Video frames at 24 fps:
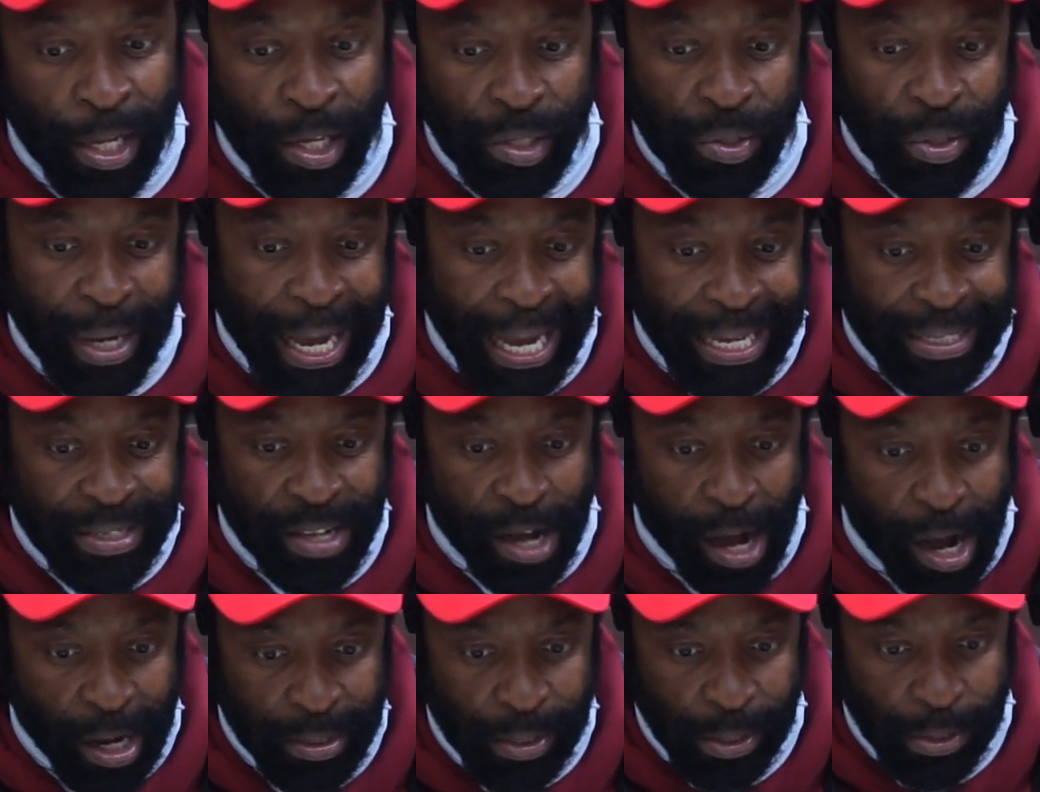So as the
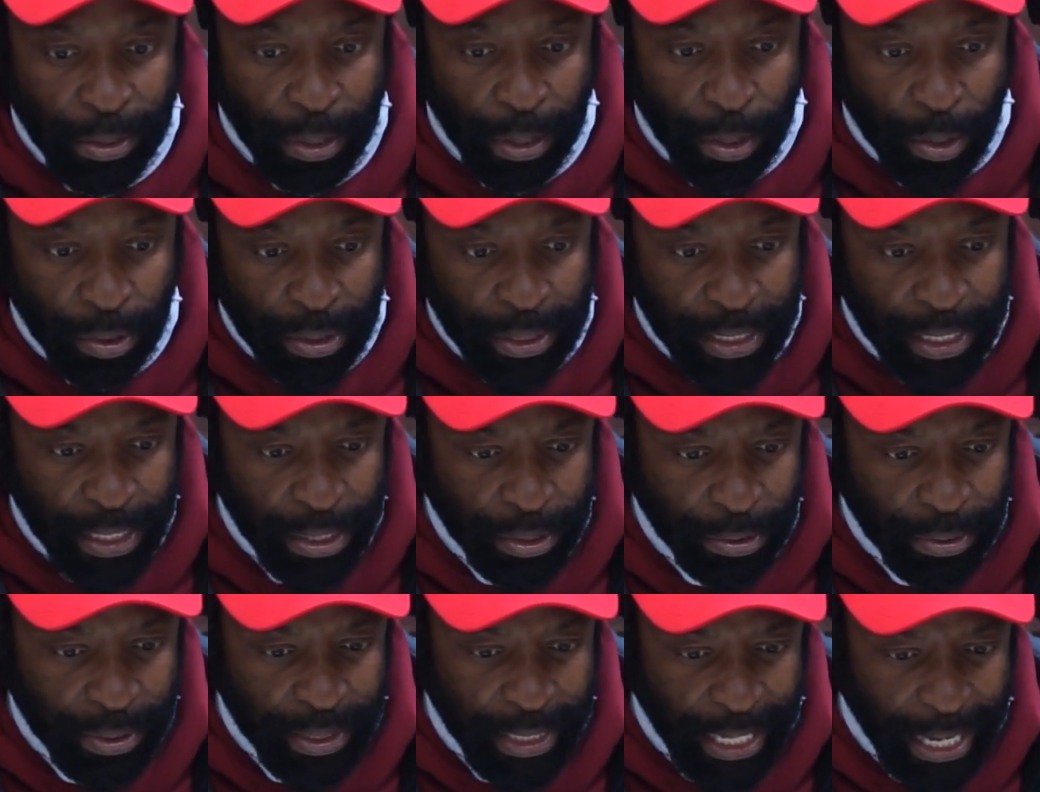article
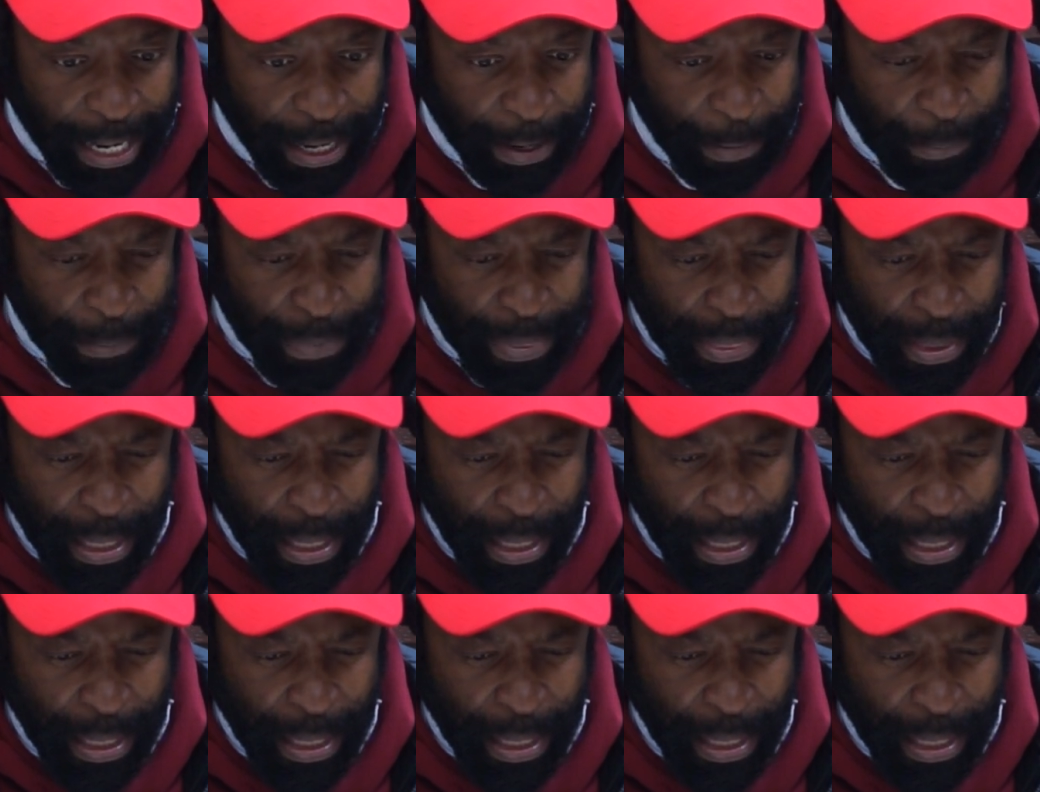continues here,